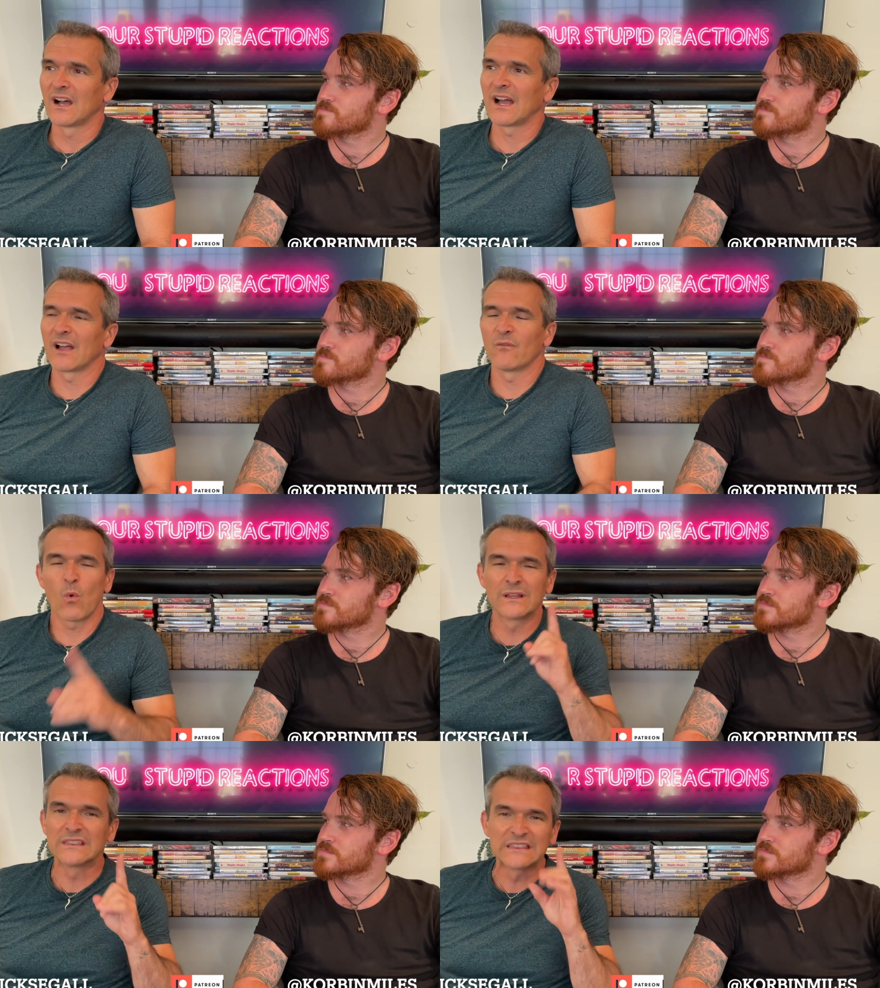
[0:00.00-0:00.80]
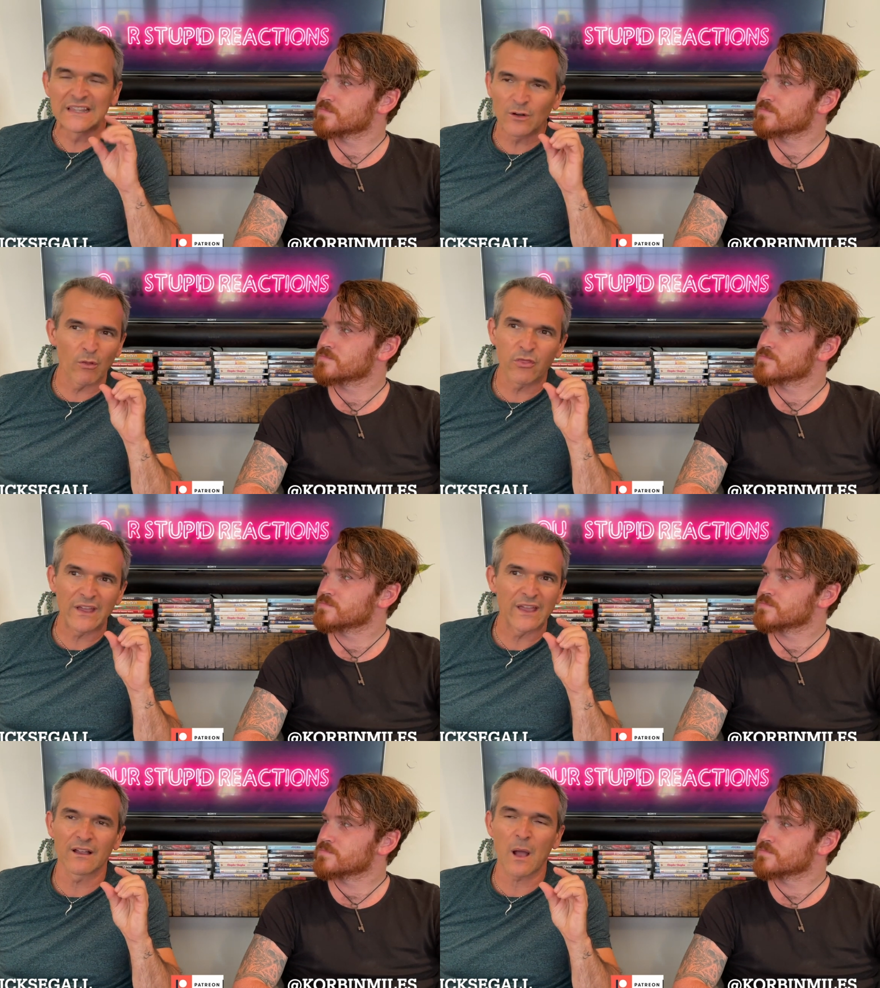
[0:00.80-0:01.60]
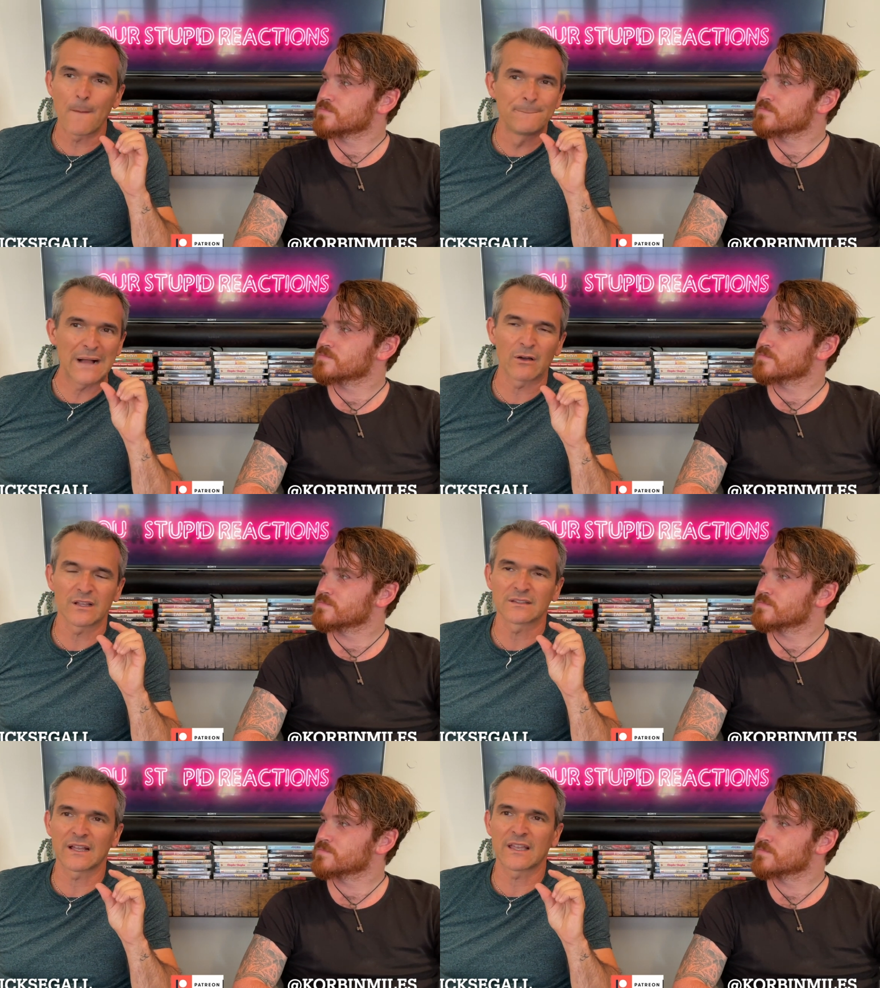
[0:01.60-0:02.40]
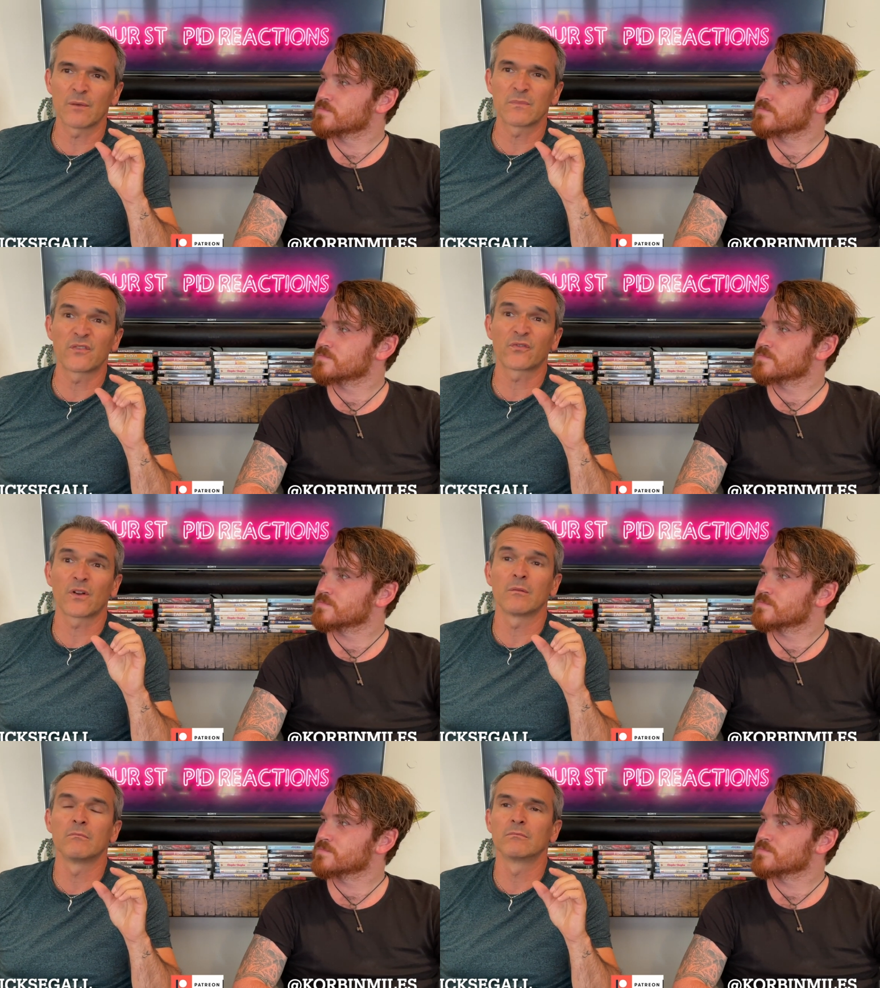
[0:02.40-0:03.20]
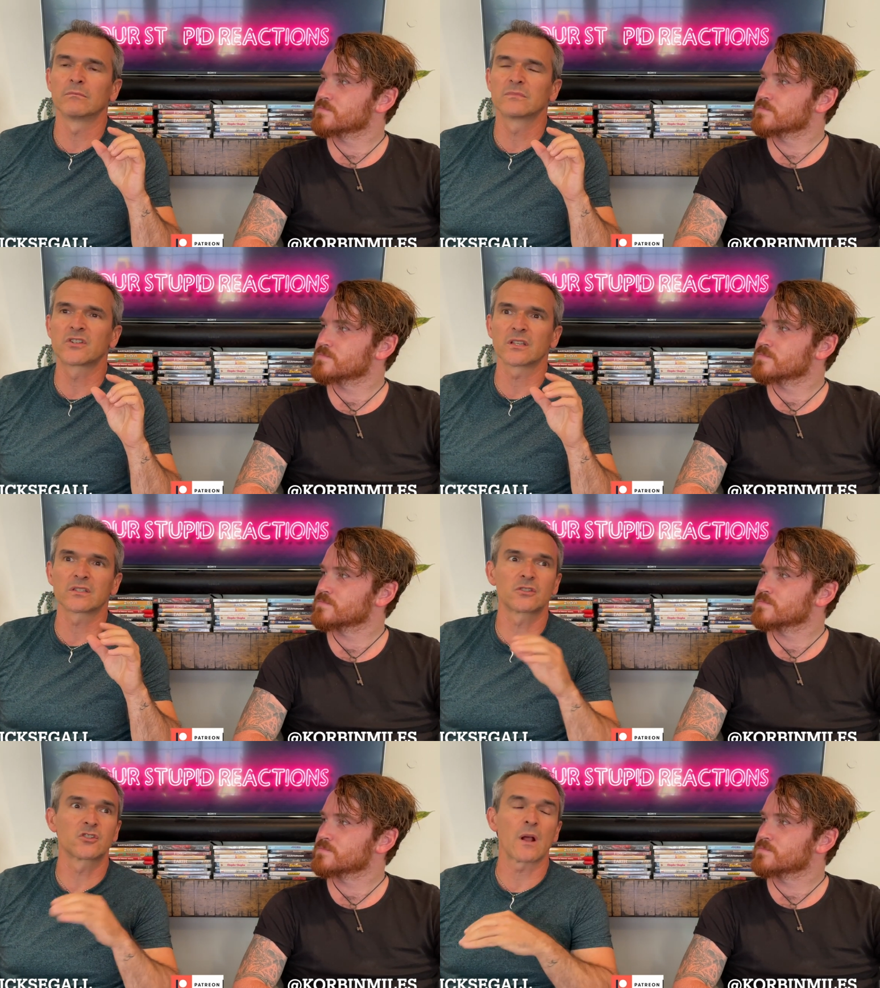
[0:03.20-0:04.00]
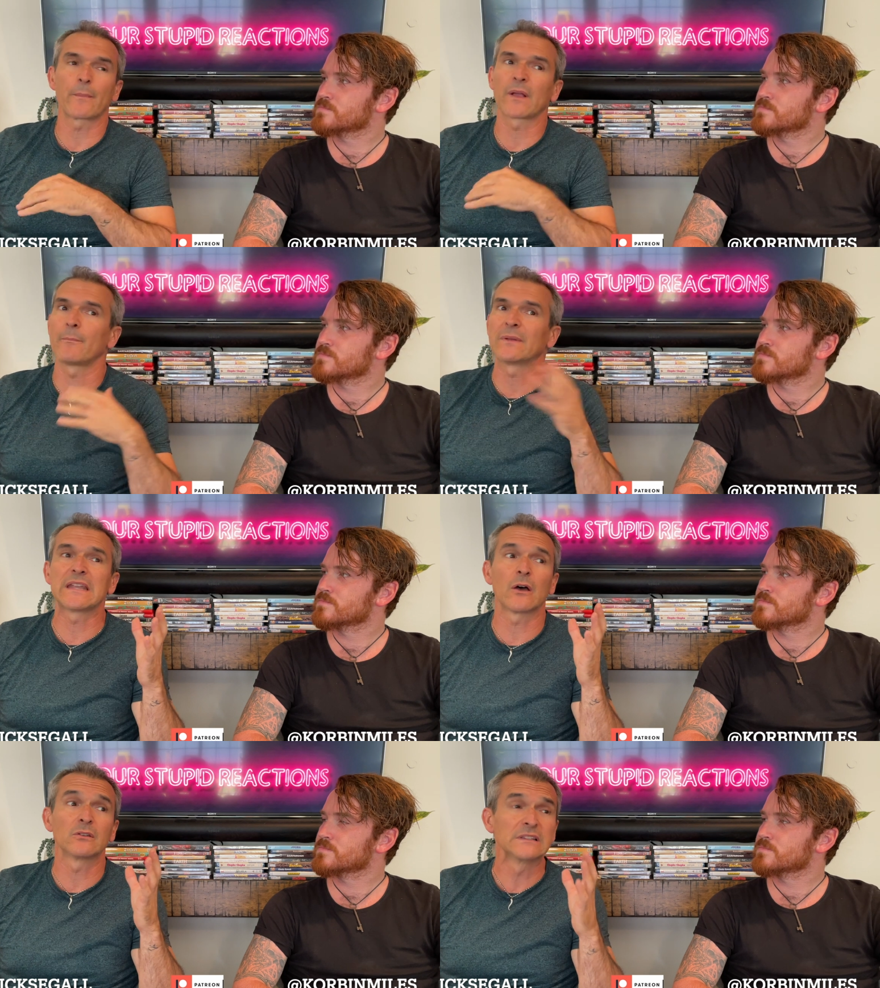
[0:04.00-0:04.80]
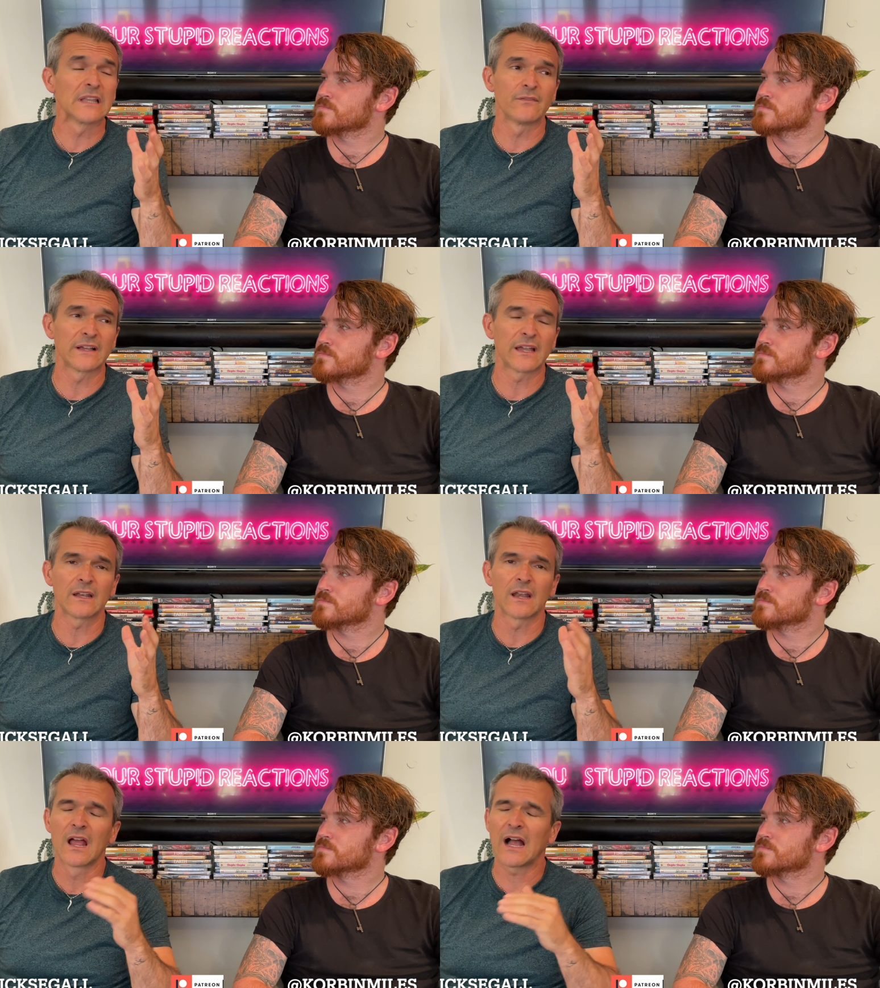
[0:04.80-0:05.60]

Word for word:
Speaker 1: I have one little thing about it that kept me from just jumping up and down loving it.